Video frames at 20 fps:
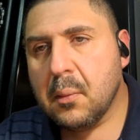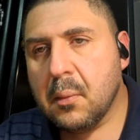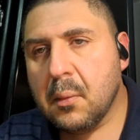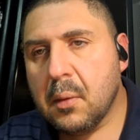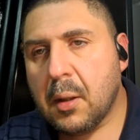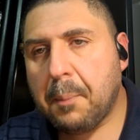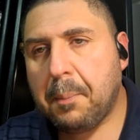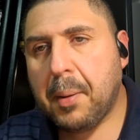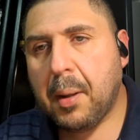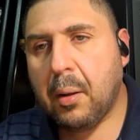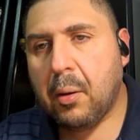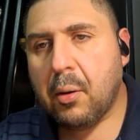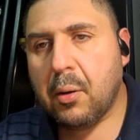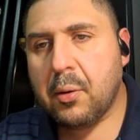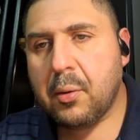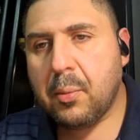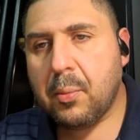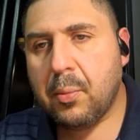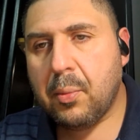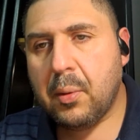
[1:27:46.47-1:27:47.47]
The power
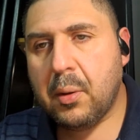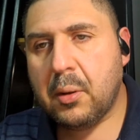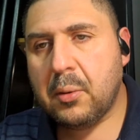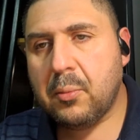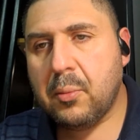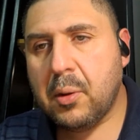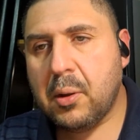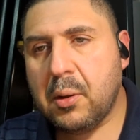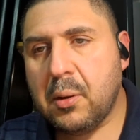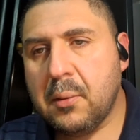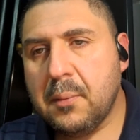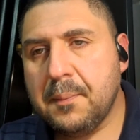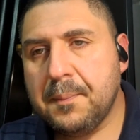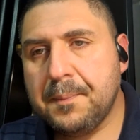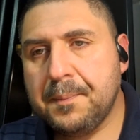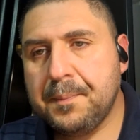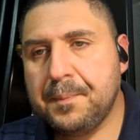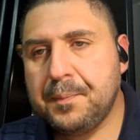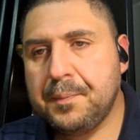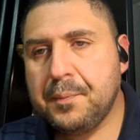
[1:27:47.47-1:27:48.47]
to run one.
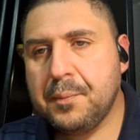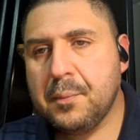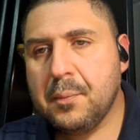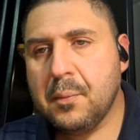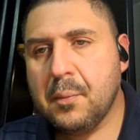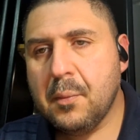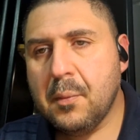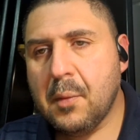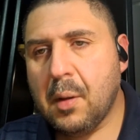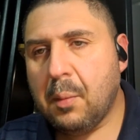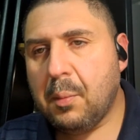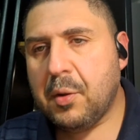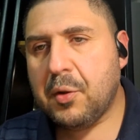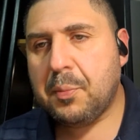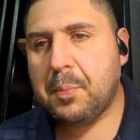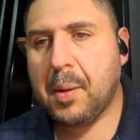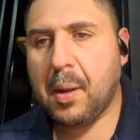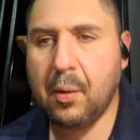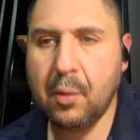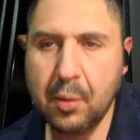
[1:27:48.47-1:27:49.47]
How much
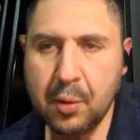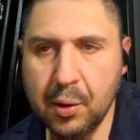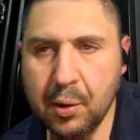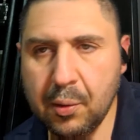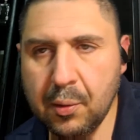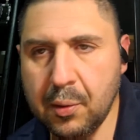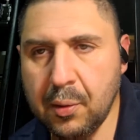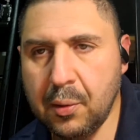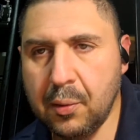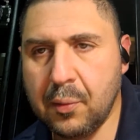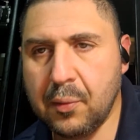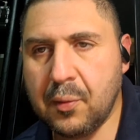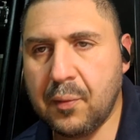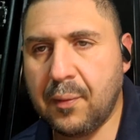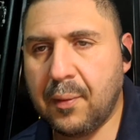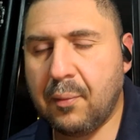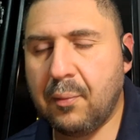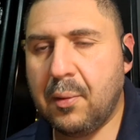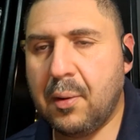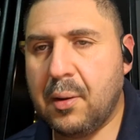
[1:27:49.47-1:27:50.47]
power do you use
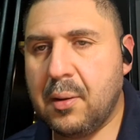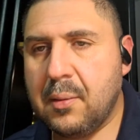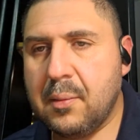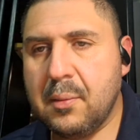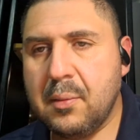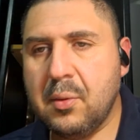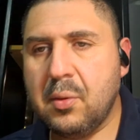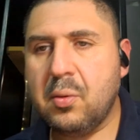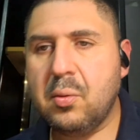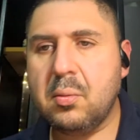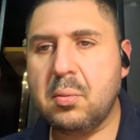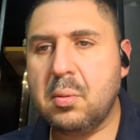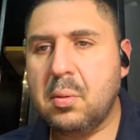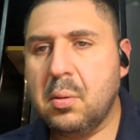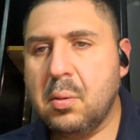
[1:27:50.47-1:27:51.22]
for one? Shoosh.